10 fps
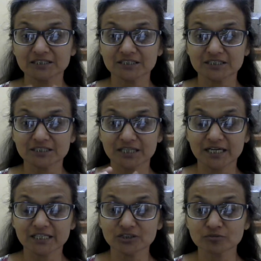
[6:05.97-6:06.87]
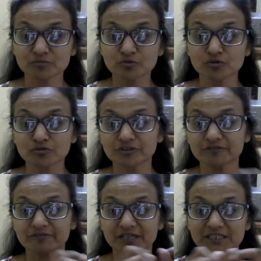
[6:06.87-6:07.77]
intestine to move
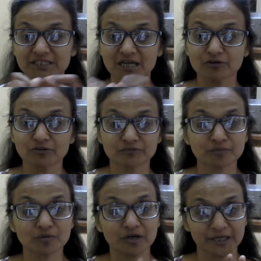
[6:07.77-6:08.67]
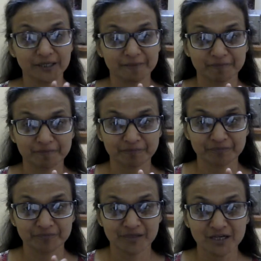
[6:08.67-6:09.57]
the waste out of the body.
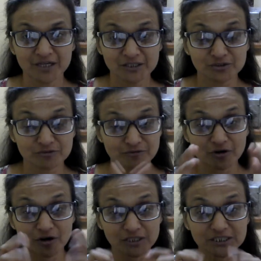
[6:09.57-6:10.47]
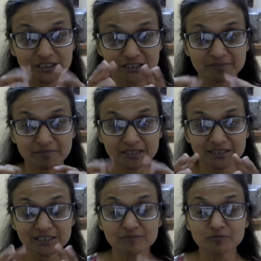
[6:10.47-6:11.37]
So for all this, the
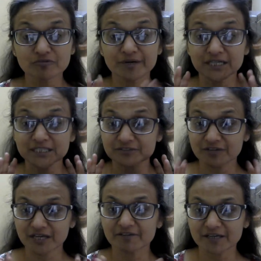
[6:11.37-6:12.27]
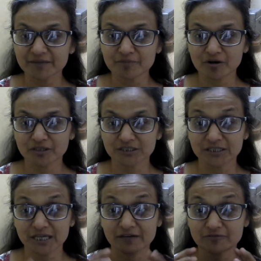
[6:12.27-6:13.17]
muscle movement is very, very important.
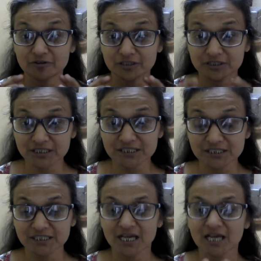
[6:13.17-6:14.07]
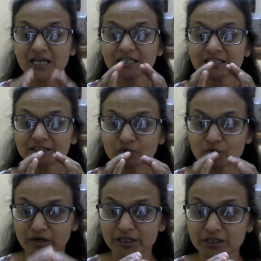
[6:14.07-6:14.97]
And for this, the
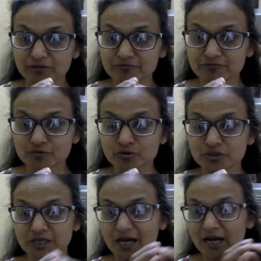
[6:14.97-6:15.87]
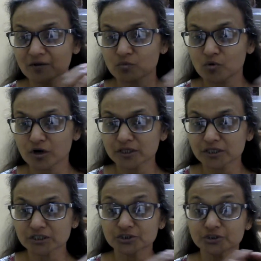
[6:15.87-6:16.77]
quantity of food and
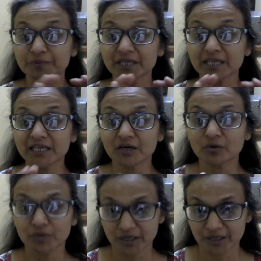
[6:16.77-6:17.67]
water should be equal.